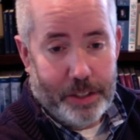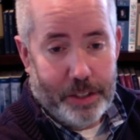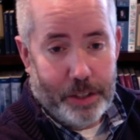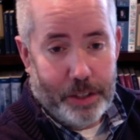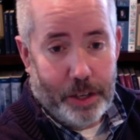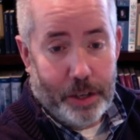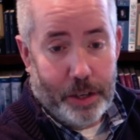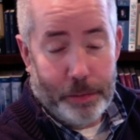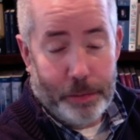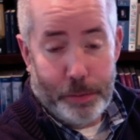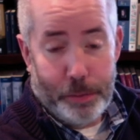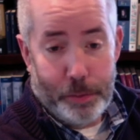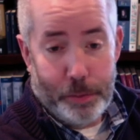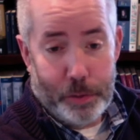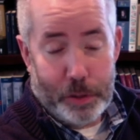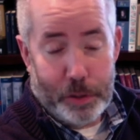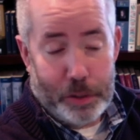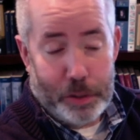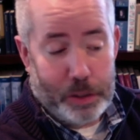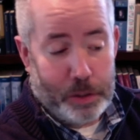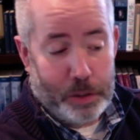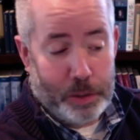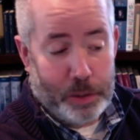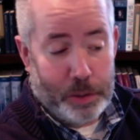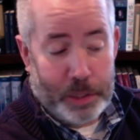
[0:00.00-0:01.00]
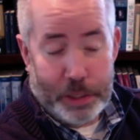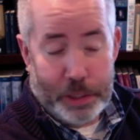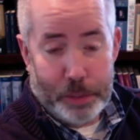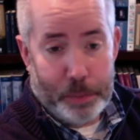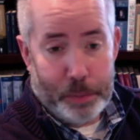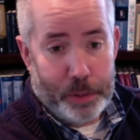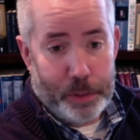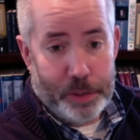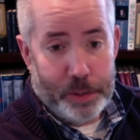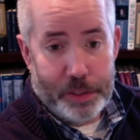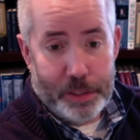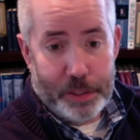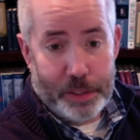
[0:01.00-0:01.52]
of who, who
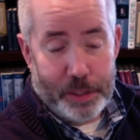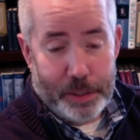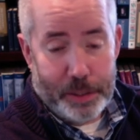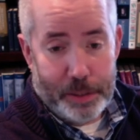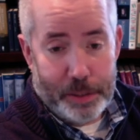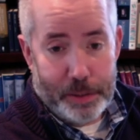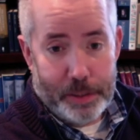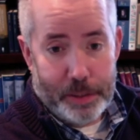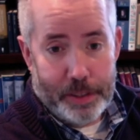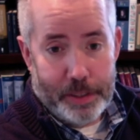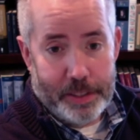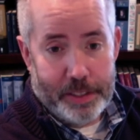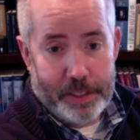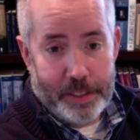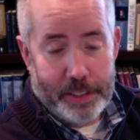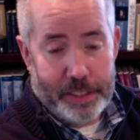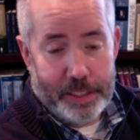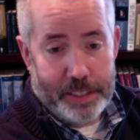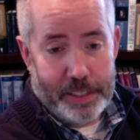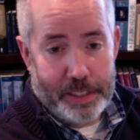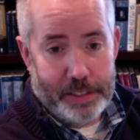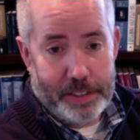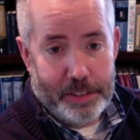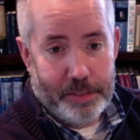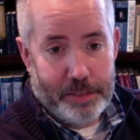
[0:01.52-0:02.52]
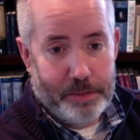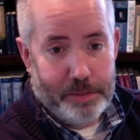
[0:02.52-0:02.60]
experienced the the